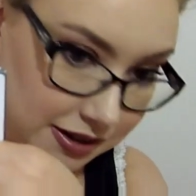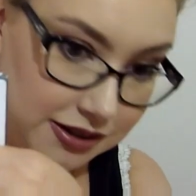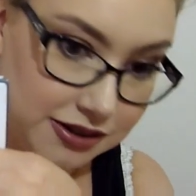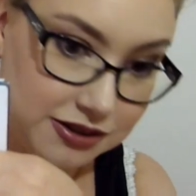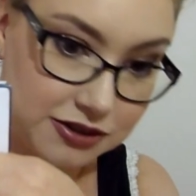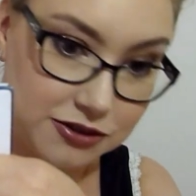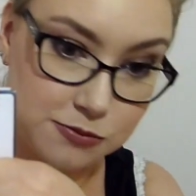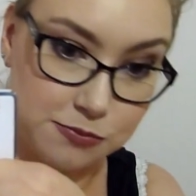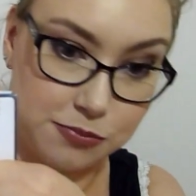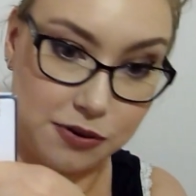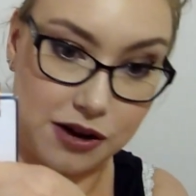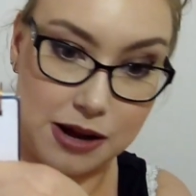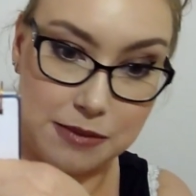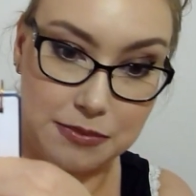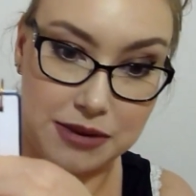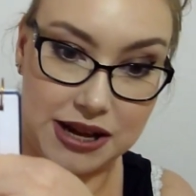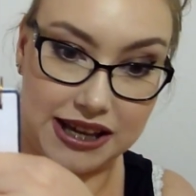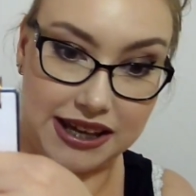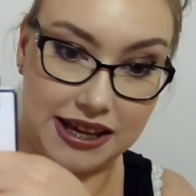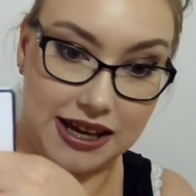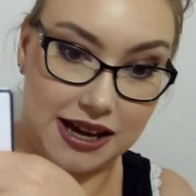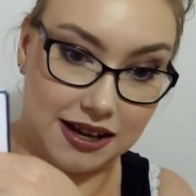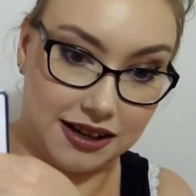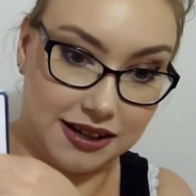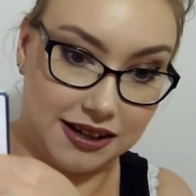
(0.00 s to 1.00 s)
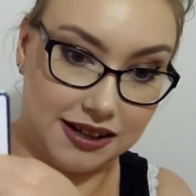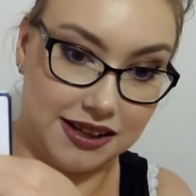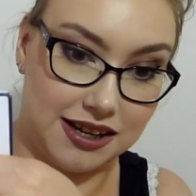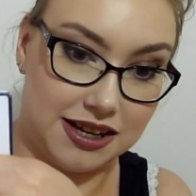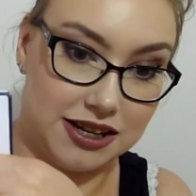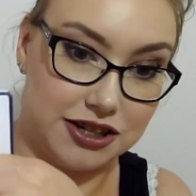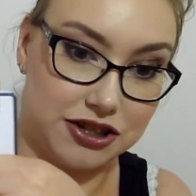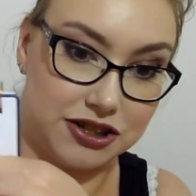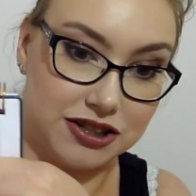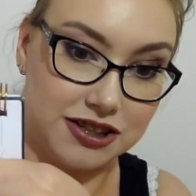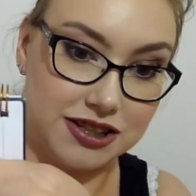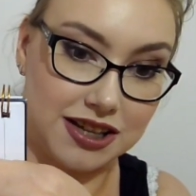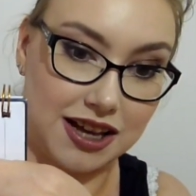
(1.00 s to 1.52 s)
So by my
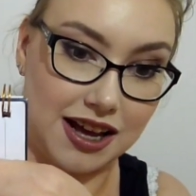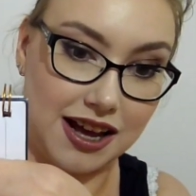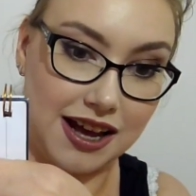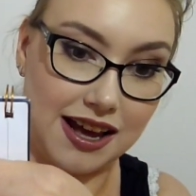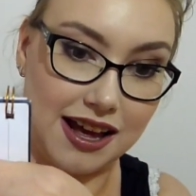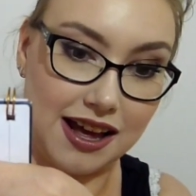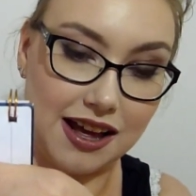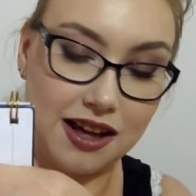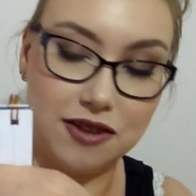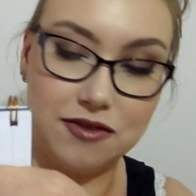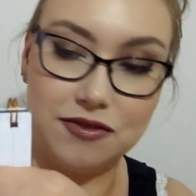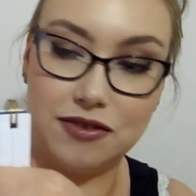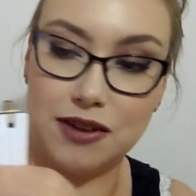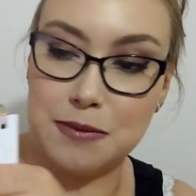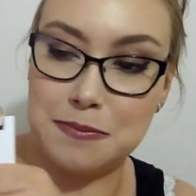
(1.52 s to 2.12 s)
calculations, I have